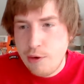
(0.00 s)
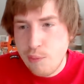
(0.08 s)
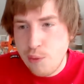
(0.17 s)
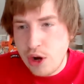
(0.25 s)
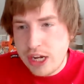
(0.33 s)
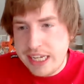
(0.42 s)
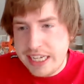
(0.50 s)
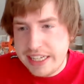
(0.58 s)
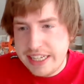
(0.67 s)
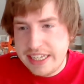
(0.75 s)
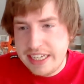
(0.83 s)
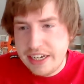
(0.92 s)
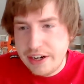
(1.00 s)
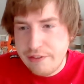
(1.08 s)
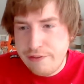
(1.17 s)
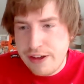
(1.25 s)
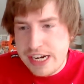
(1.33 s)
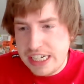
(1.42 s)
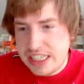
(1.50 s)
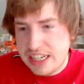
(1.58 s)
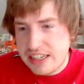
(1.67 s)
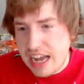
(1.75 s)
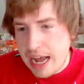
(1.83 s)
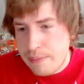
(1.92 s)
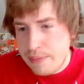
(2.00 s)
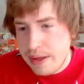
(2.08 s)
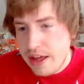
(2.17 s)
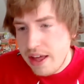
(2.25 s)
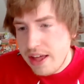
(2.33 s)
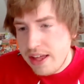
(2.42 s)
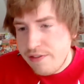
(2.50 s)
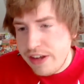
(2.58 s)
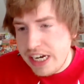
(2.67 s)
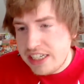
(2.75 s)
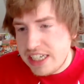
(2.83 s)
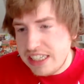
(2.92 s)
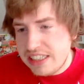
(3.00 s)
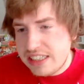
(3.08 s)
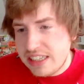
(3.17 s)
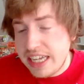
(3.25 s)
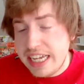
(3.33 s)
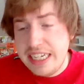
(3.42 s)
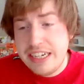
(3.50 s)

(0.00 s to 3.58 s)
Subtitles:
Rookie of the Year, finished in